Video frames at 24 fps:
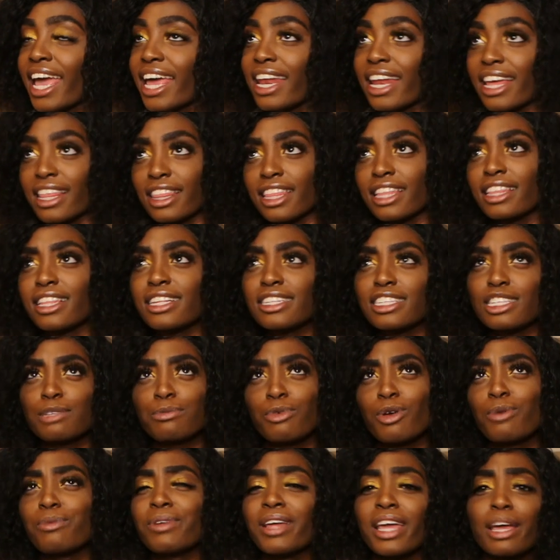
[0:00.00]
and I think this is
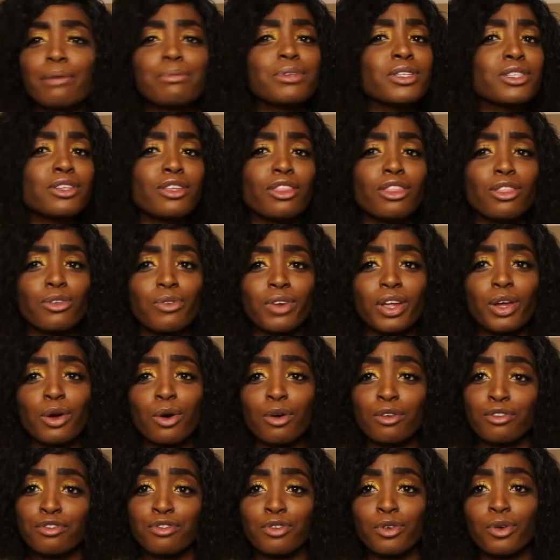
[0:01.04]
probably episode 3
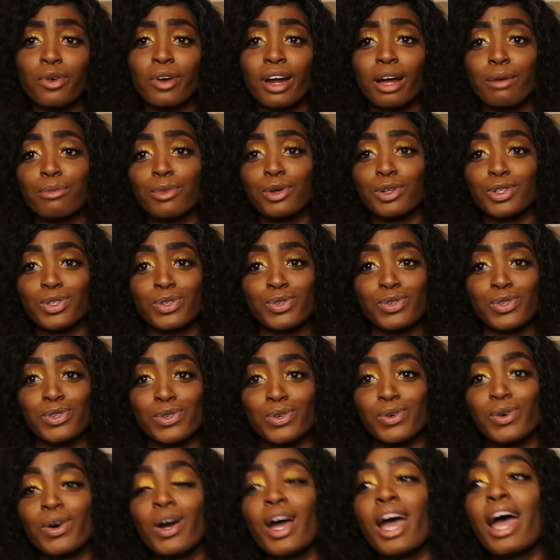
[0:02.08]
or 4, I'm not too
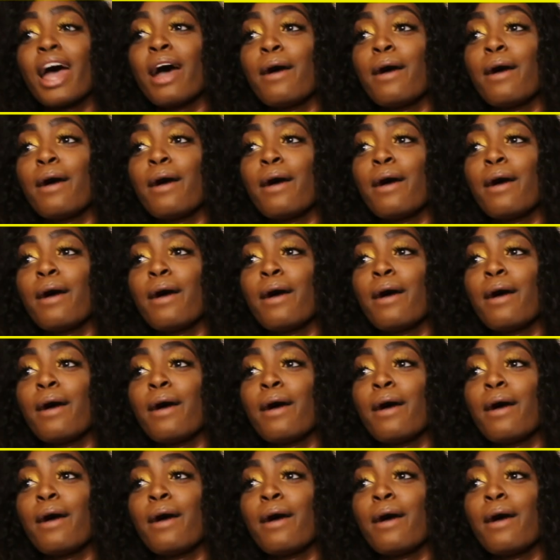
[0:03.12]
sure.